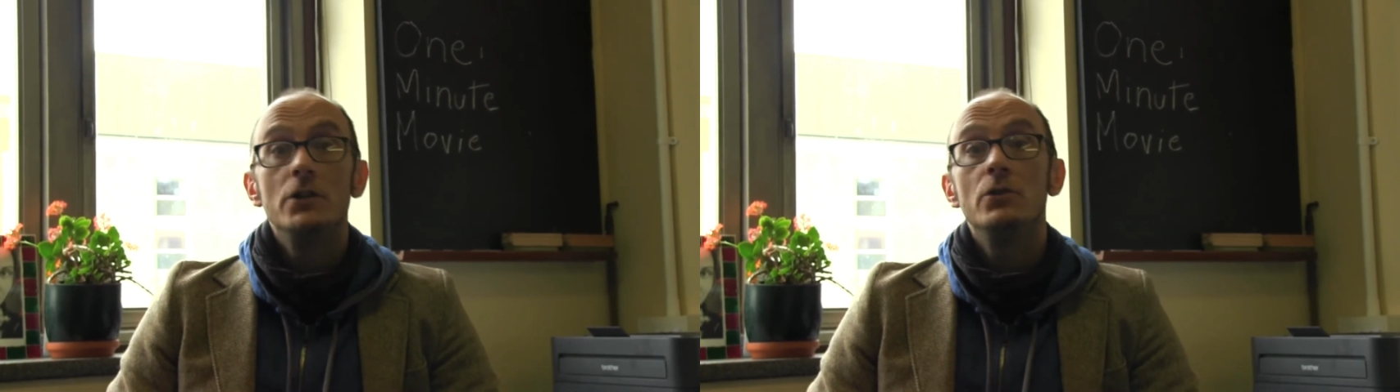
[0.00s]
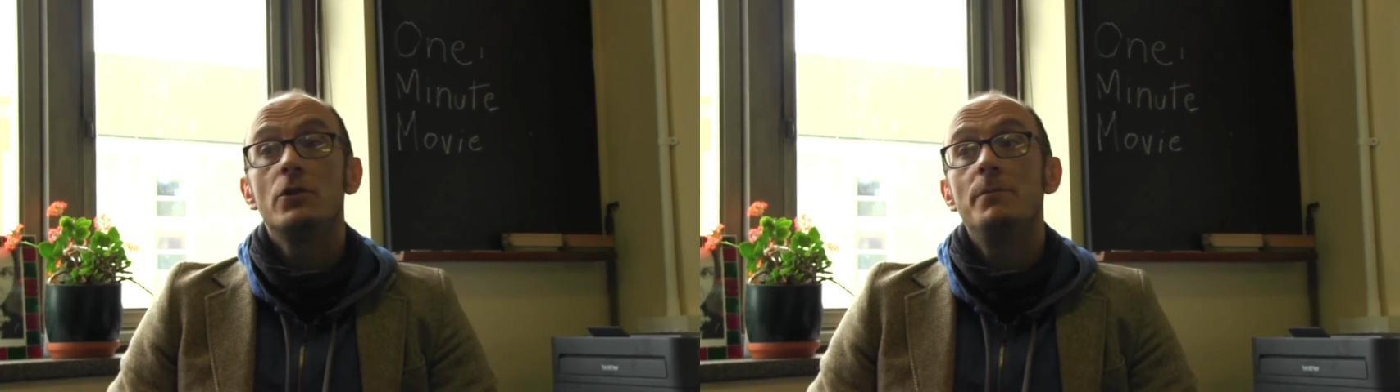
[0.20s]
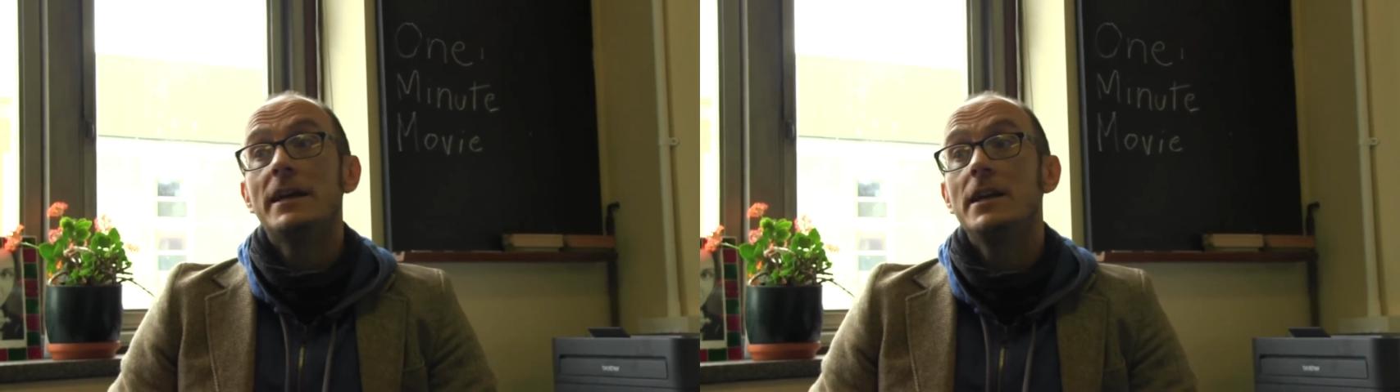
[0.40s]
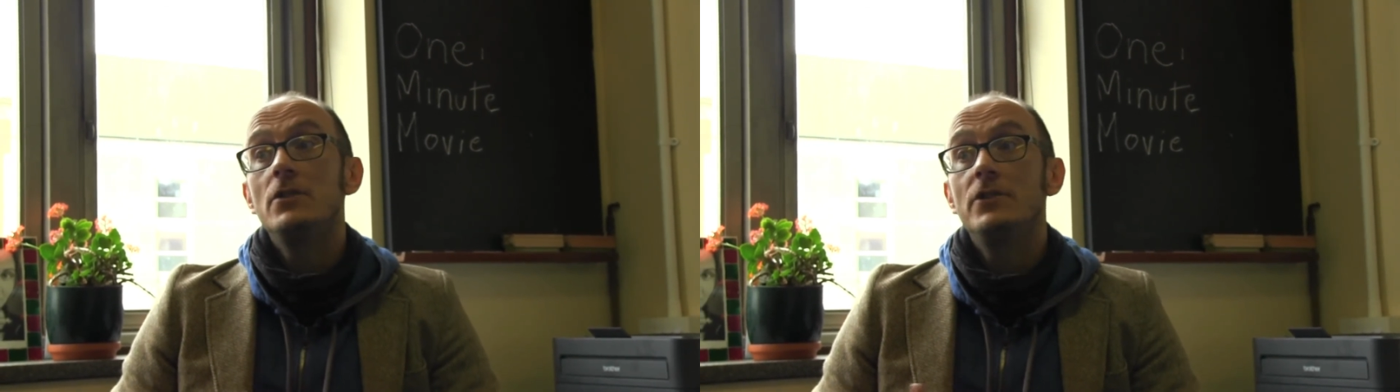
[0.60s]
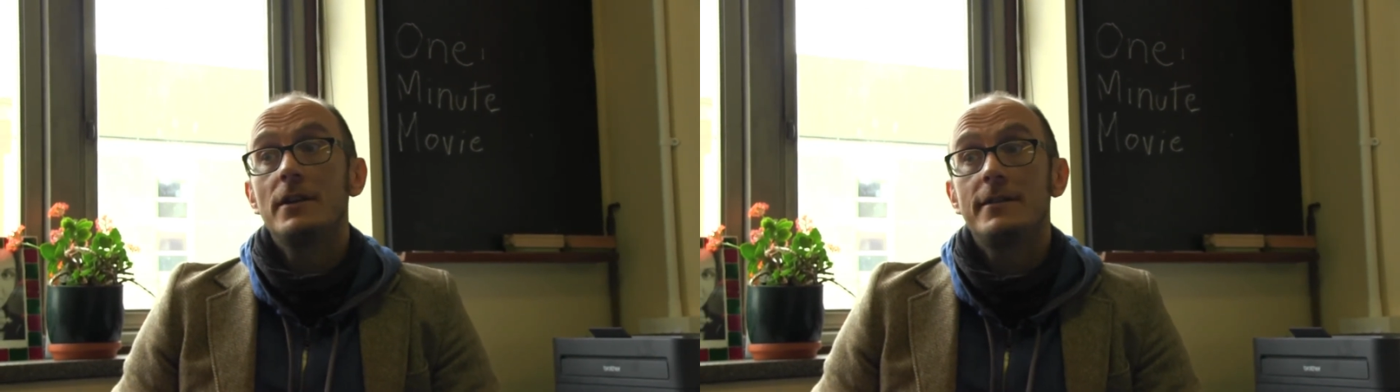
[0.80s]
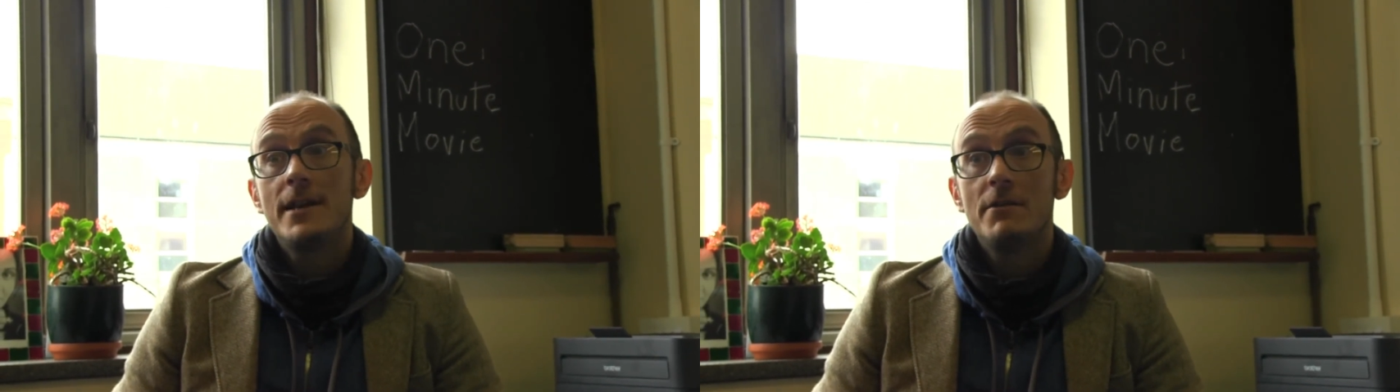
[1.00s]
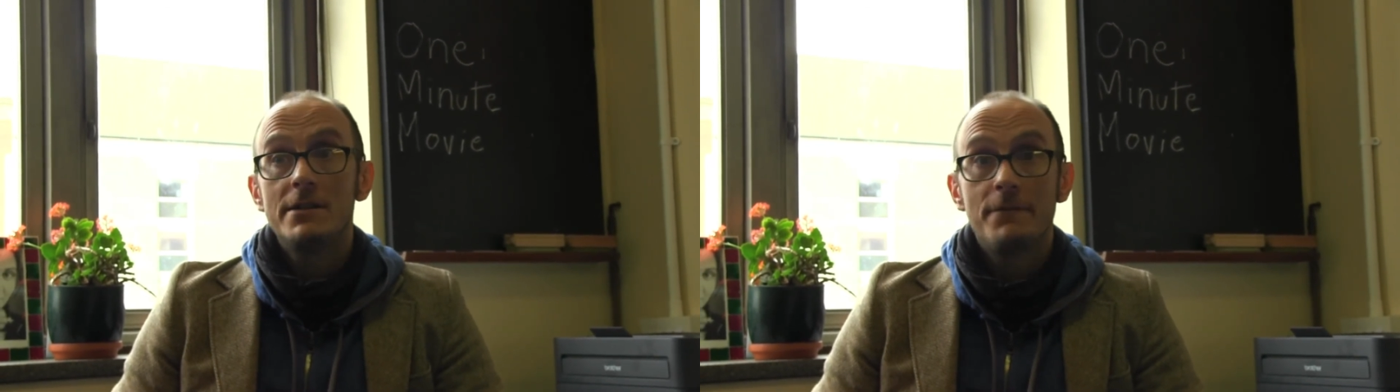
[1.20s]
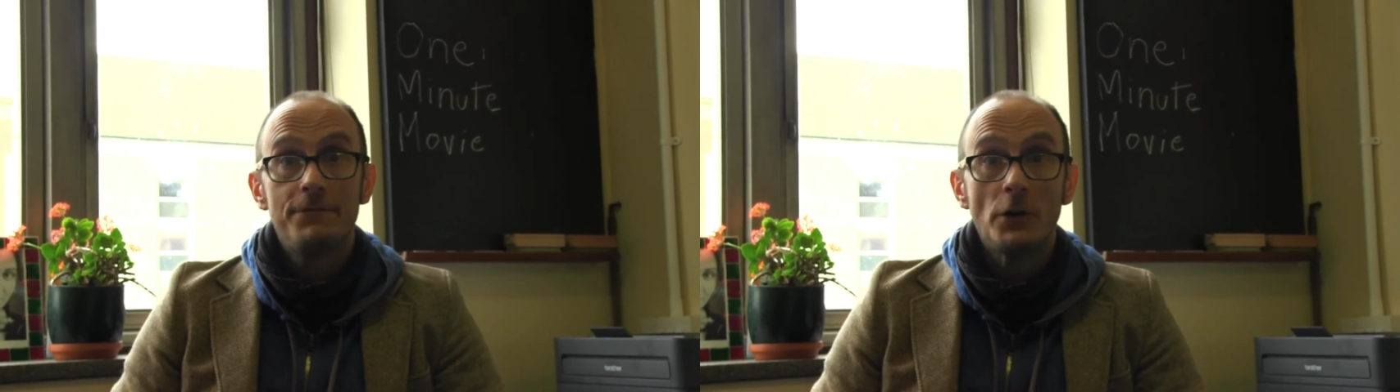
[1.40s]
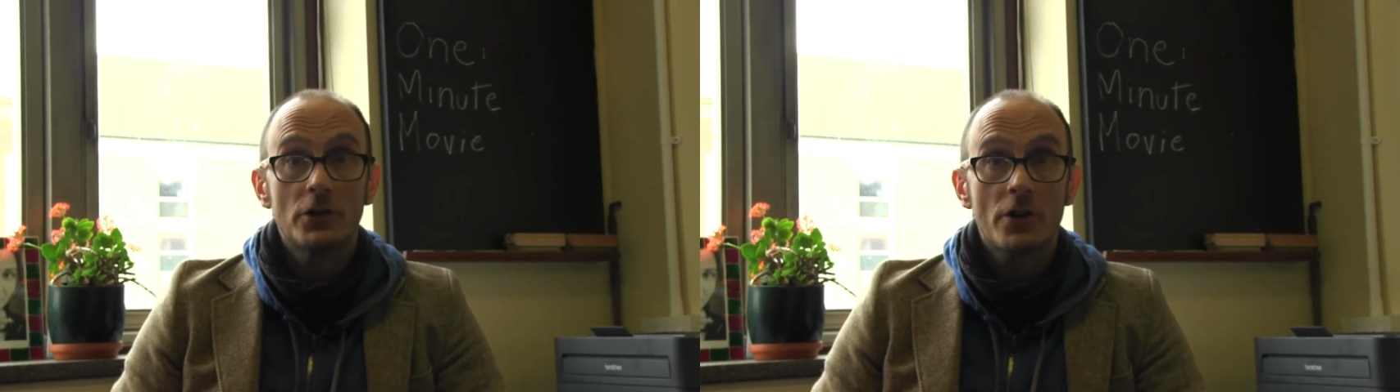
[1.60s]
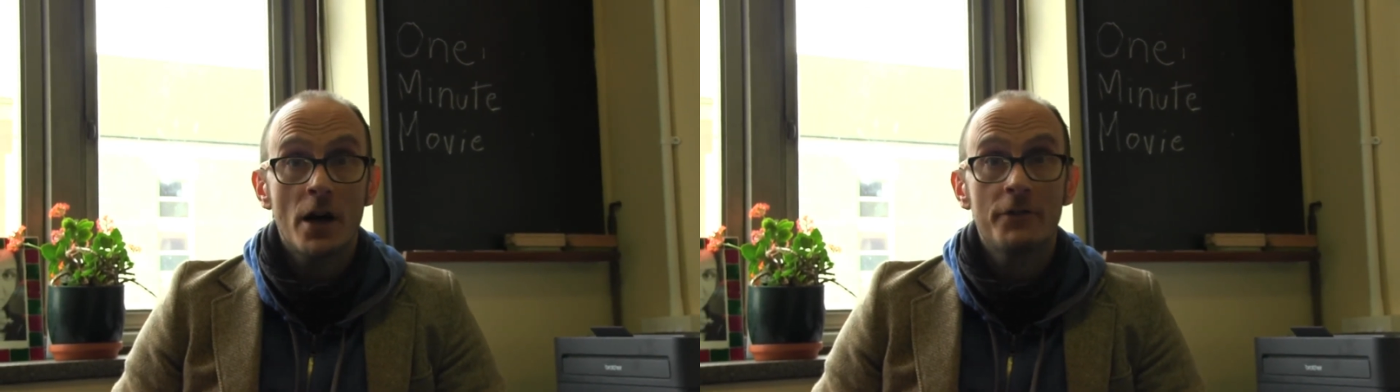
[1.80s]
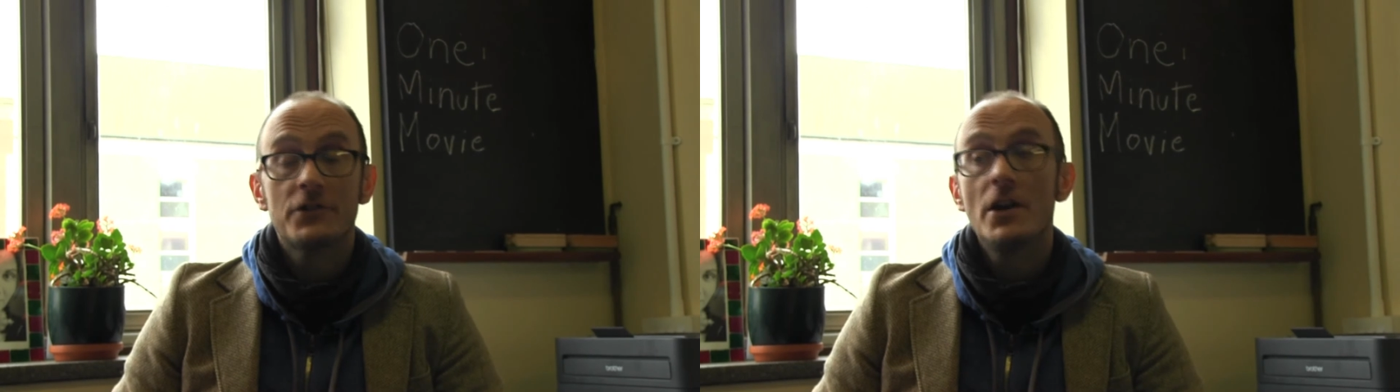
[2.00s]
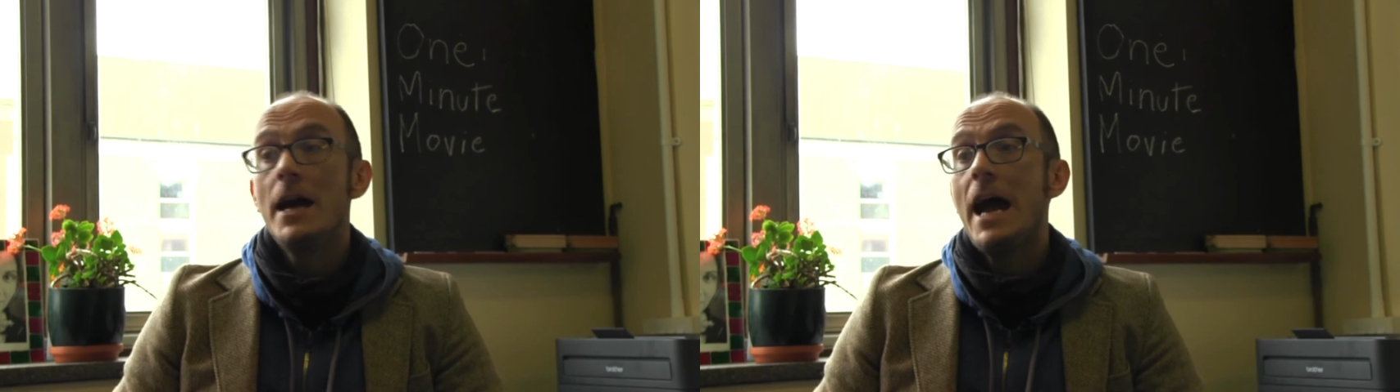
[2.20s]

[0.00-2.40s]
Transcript: you can make it using a series of photographs,